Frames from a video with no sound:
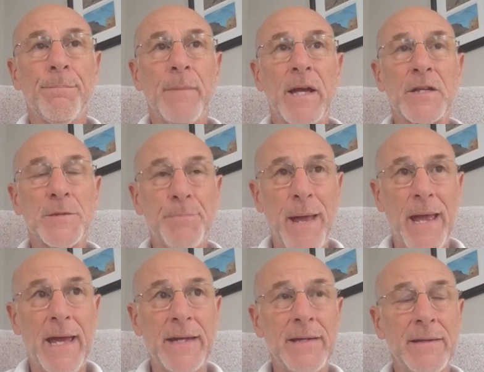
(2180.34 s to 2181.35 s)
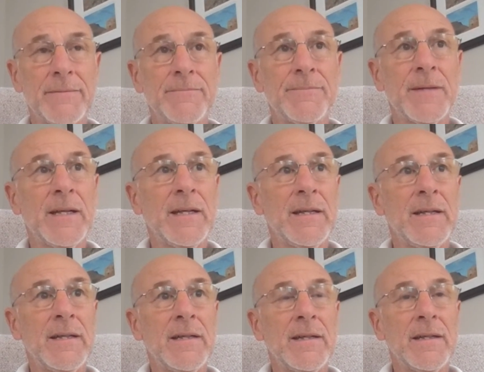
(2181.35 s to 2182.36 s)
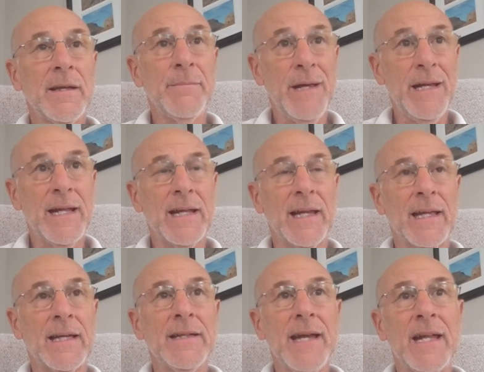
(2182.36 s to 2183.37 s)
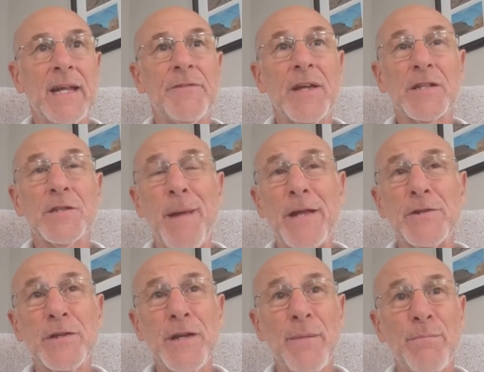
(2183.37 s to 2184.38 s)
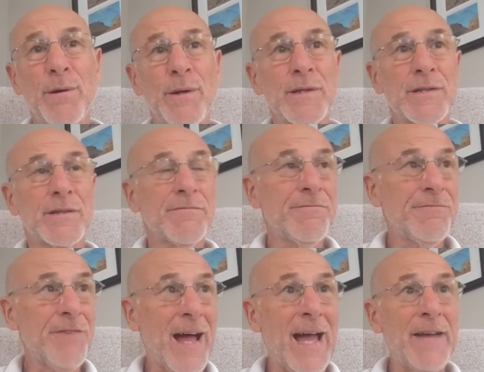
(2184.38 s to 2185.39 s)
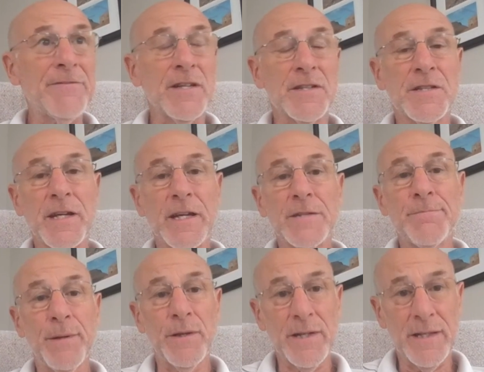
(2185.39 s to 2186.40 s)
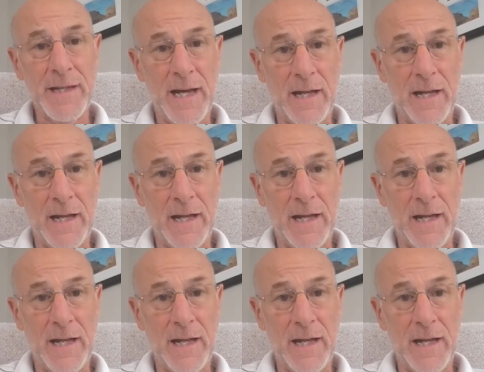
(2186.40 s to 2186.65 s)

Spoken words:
expand immediately, and if the expansion number is $5 to $6 billion,